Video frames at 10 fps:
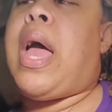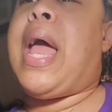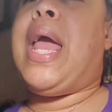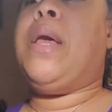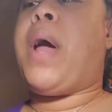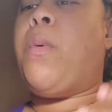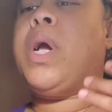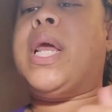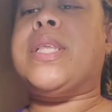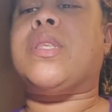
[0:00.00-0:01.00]
anyway, we're
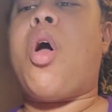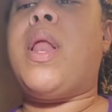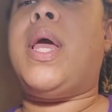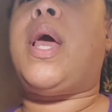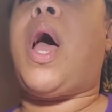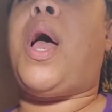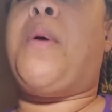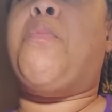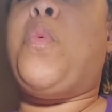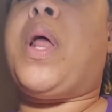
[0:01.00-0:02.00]
going to get started.
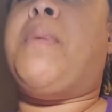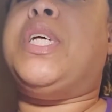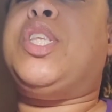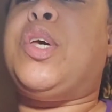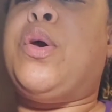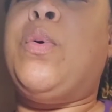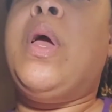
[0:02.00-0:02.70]
What I'm going to do